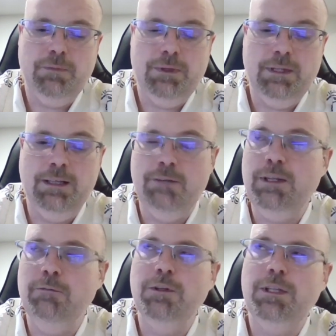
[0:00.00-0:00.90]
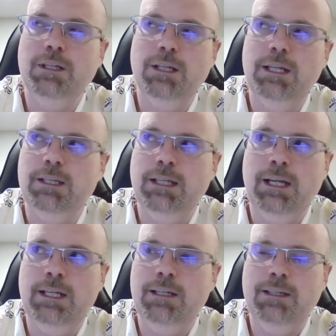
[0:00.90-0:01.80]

They left everything at like 98,